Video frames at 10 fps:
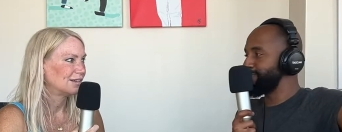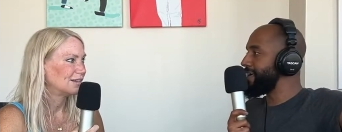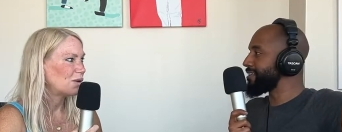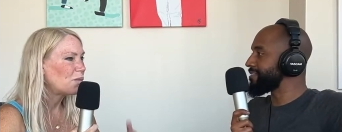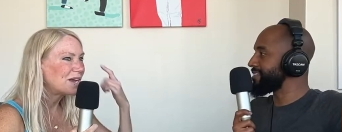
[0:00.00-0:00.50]

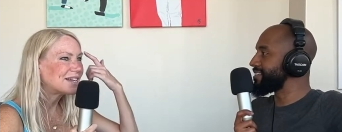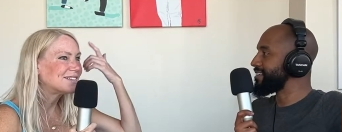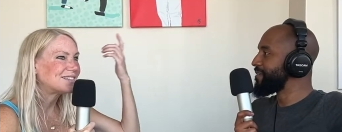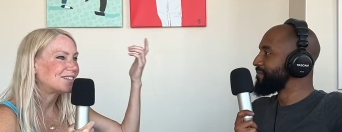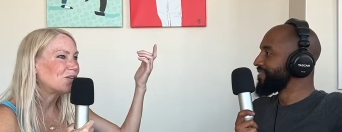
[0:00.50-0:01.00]
Speaker 1: months. We
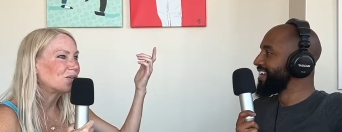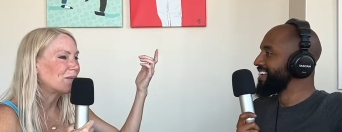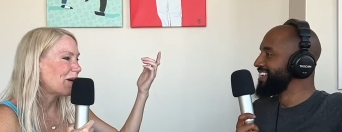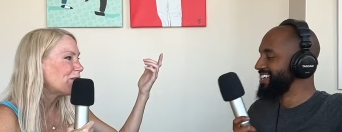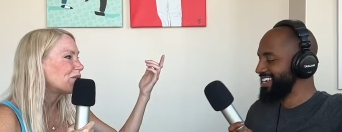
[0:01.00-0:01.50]
can still
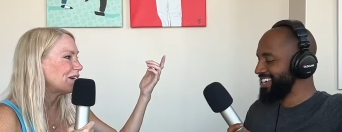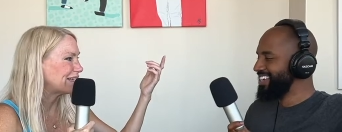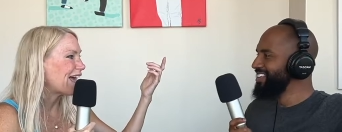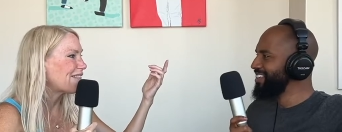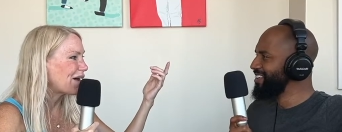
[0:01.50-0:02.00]
remember
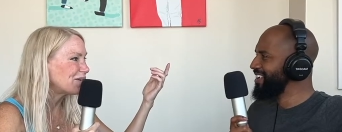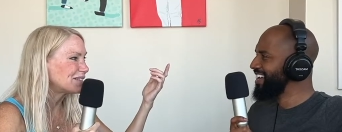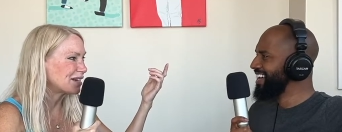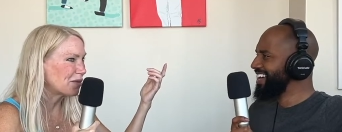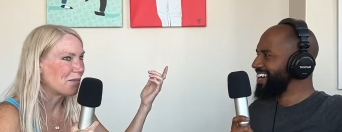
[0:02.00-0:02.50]
it. Yeah, that
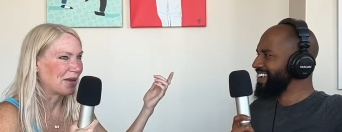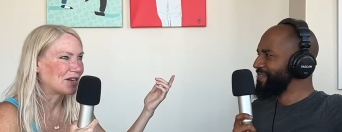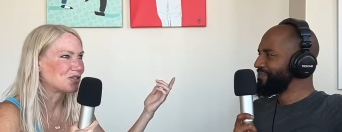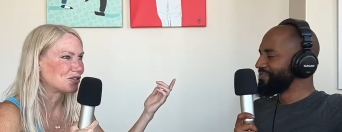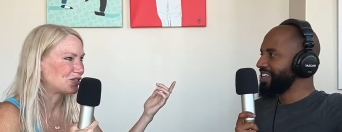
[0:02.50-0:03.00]
was like a
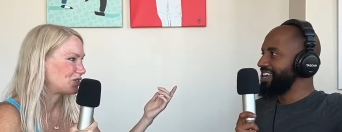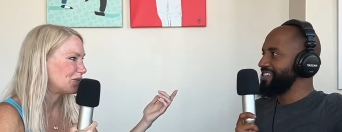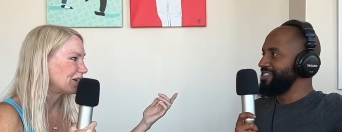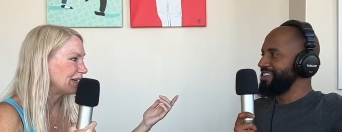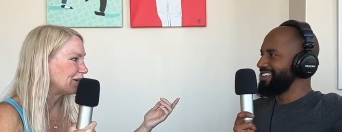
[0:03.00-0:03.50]
major
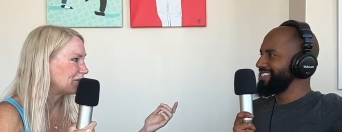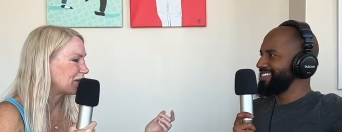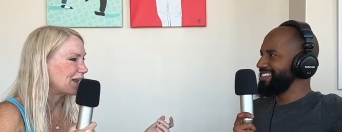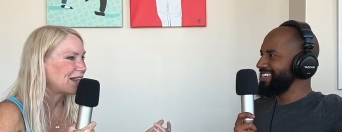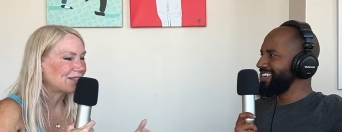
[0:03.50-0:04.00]
story. It
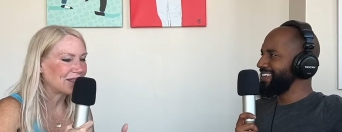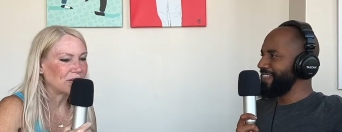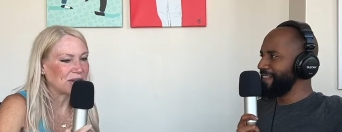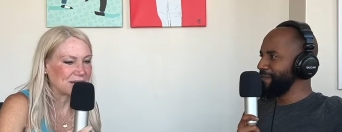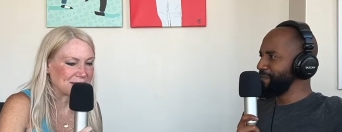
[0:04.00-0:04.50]
was, and it
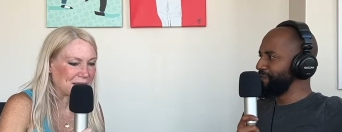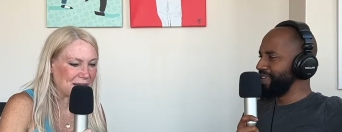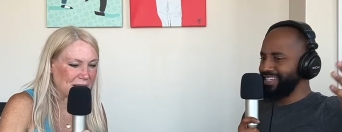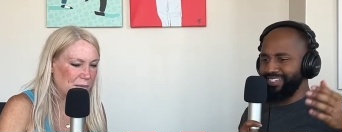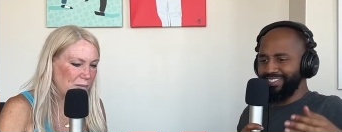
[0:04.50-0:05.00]
literally is
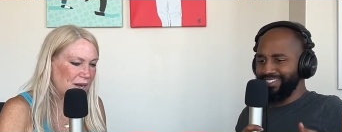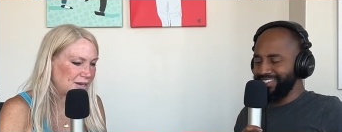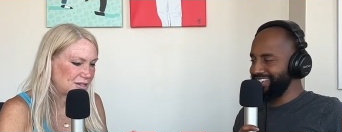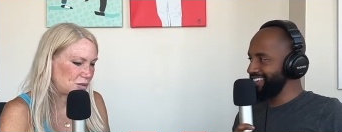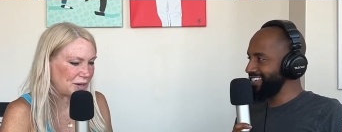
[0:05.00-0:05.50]
like a
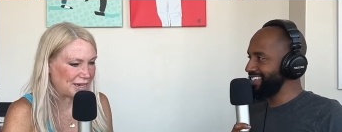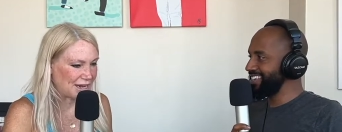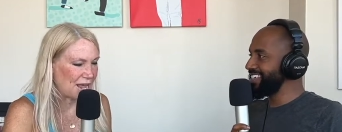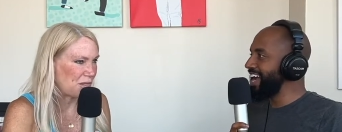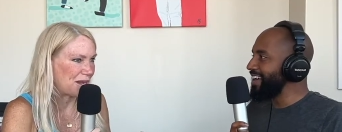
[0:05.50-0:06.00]
butt
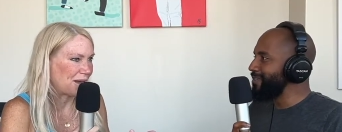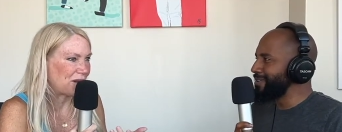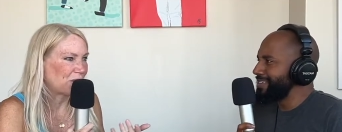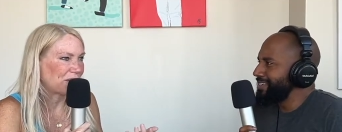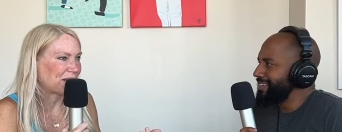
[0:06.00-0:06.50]
tweet.
Speaker 2: I think.
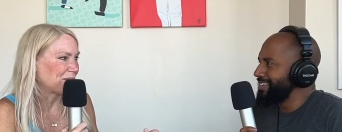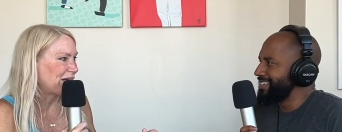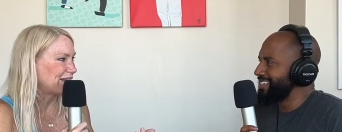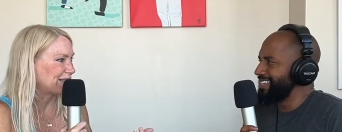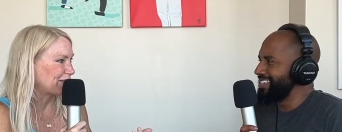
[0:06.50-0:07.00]
I don't think he
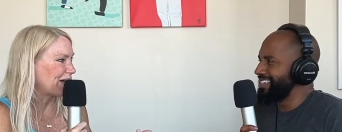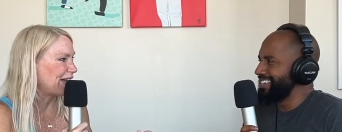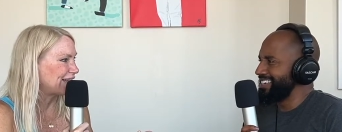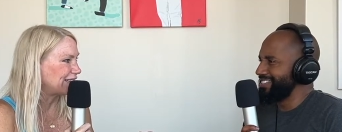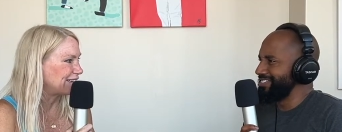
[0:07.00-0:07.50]
meant anything
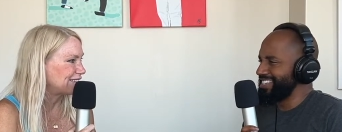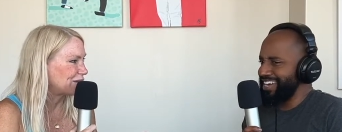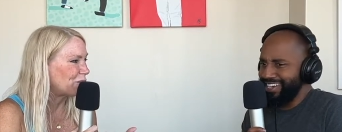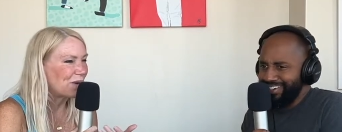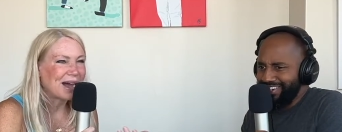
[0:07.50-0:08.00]
by it. And
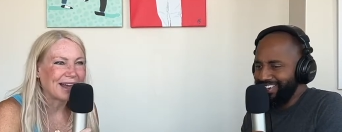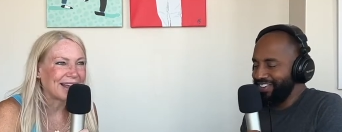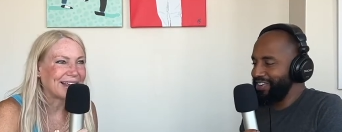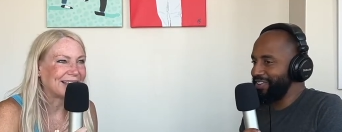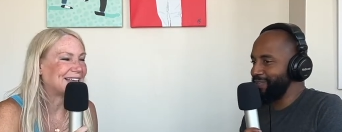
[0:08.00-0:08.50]
like, so
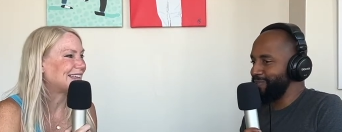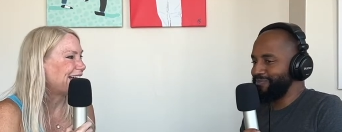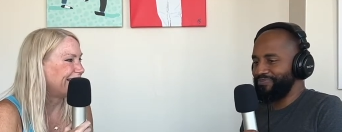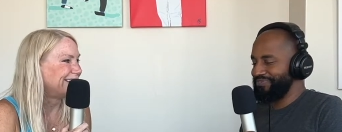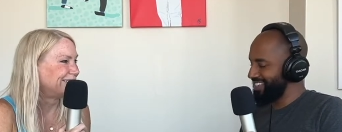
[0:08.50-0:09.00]
why?
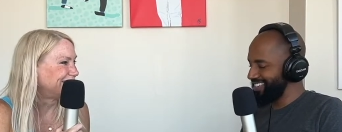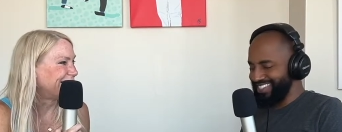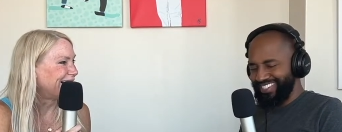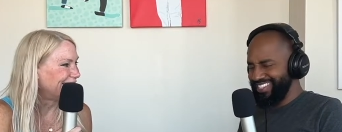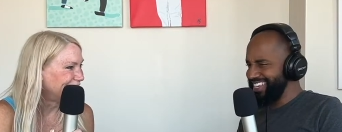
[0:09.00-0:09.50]
Yeah,
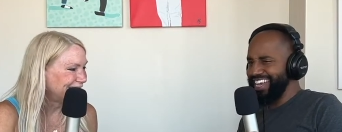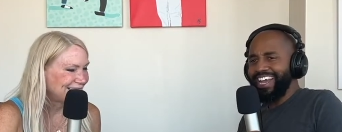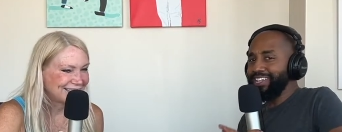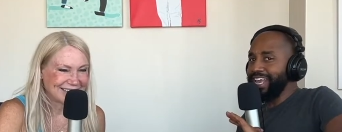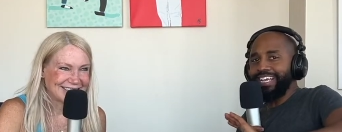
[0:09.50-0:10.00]
did not.
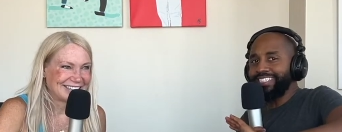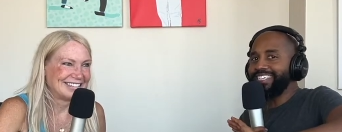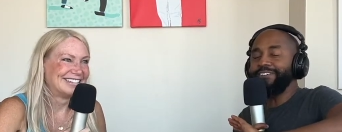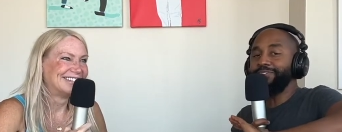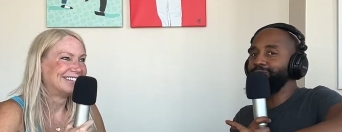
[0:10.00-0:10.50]

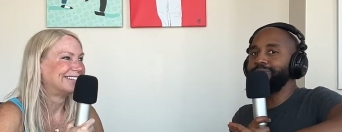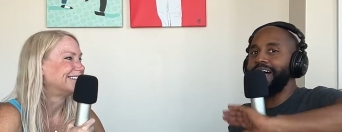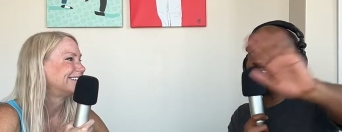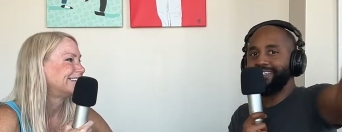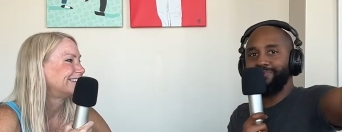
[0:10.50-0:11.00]
He's giving you
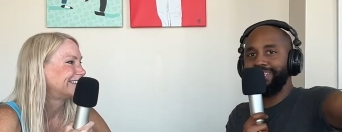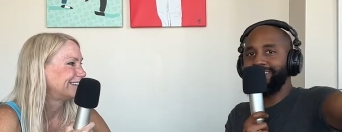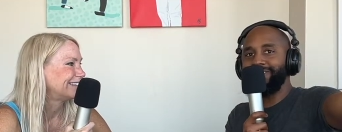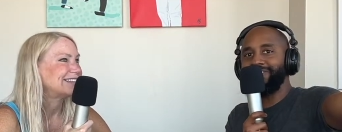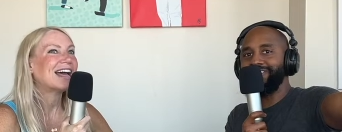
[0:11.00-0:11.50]
lots of
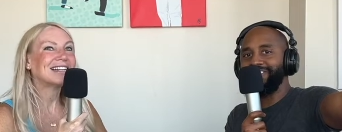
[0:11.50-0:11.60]
material.